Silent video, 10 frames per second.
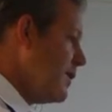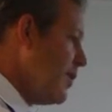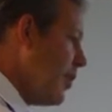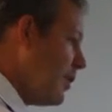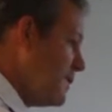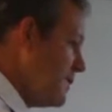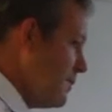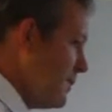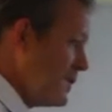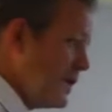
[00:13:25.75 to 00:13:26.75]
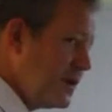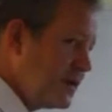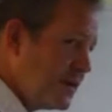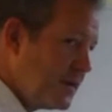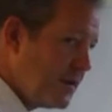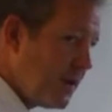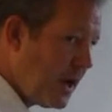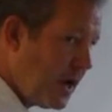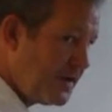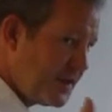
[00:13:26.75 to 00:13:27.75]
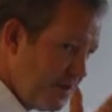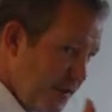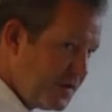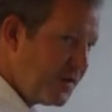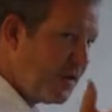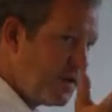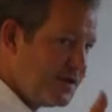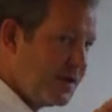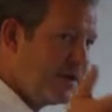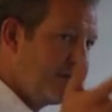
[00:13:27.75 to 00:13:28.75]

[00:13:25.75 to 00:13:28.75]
the policies which seek to, to ally to community cohesion and